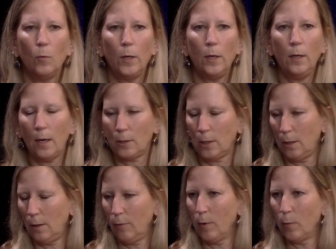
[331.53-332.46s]
We actually, I
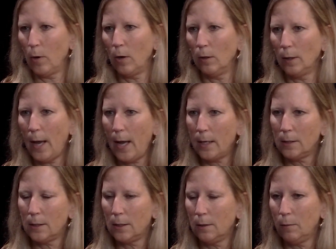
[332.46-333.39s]
don't remember our
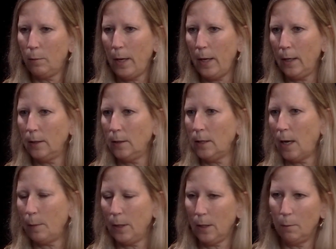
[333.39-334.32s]
last
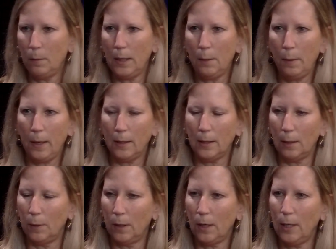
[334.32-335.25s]
pandemic, a mini
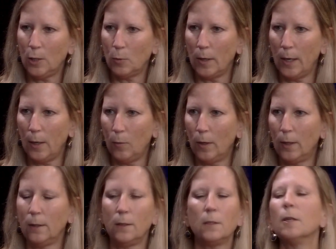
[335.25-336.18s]
pandemic,
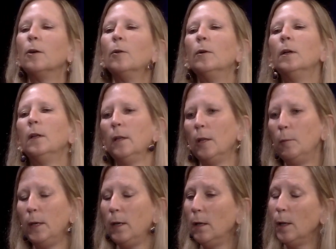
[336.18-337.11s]
H1N1. So
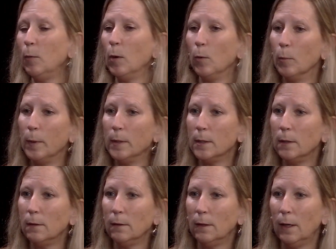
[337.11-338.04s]
immediately we were busy.